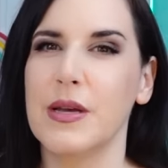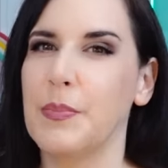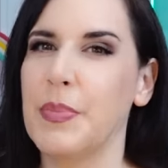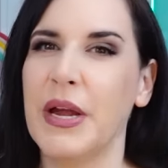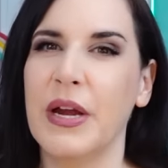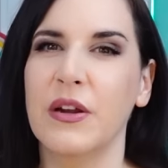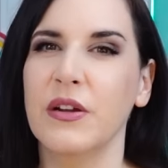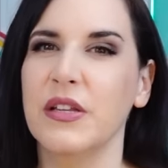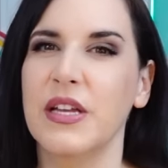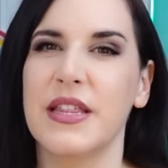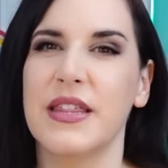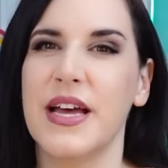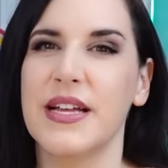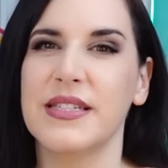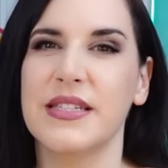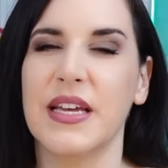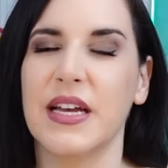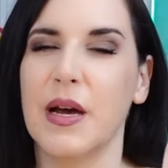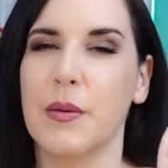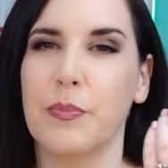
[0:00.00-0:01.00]
Apparently
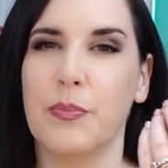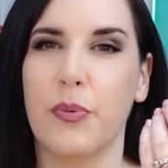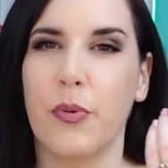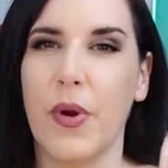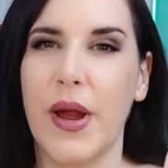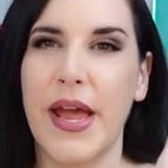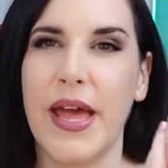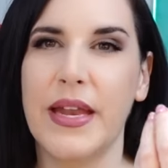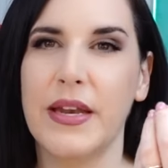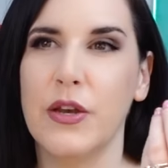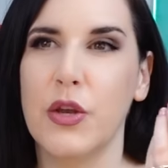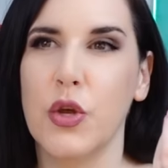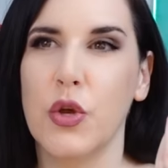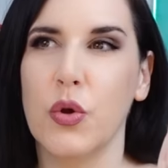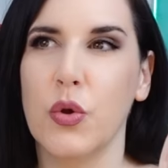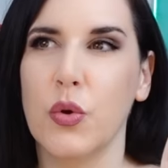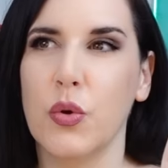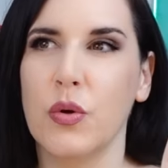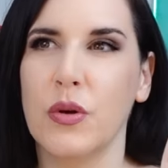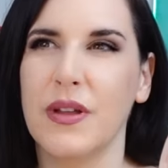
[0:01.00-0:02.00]
that's like a brand
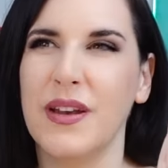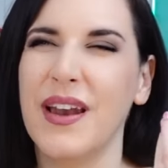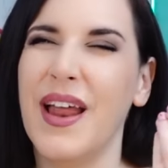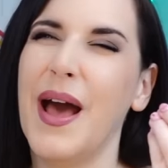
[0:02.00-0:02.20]
new,